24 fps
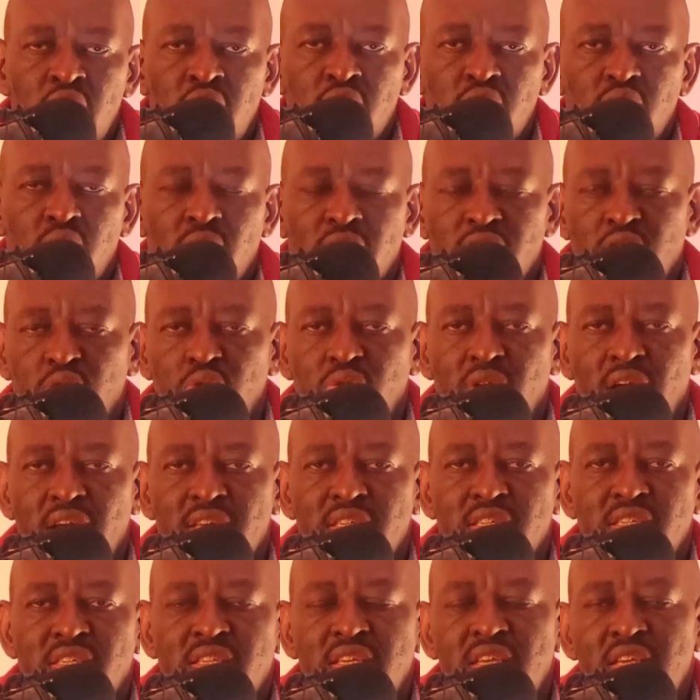So as you
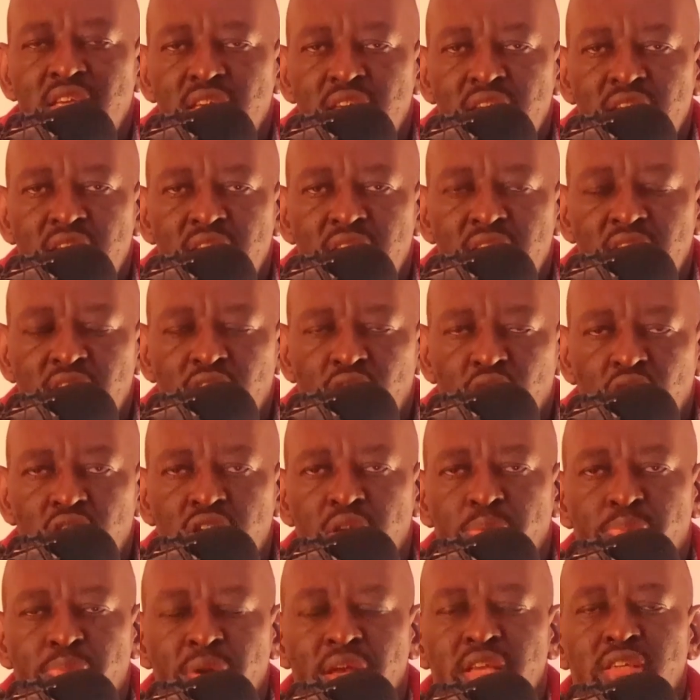can see, it all
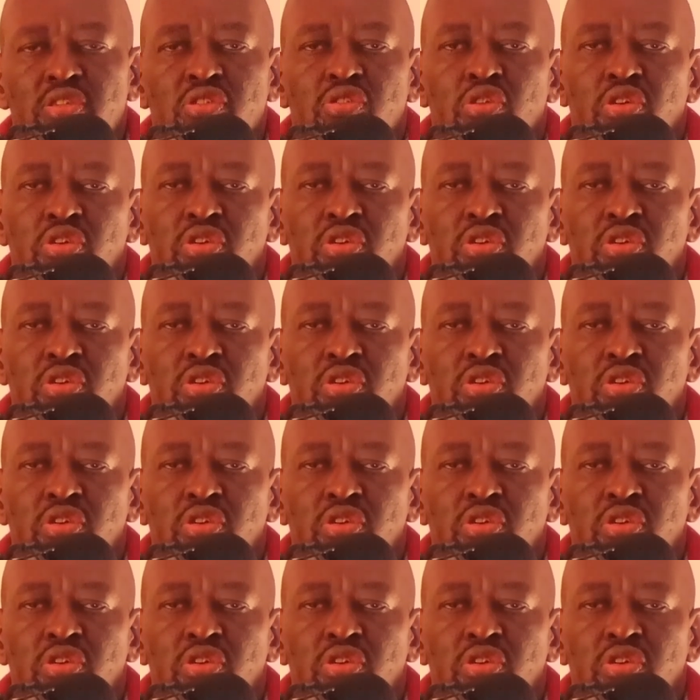depends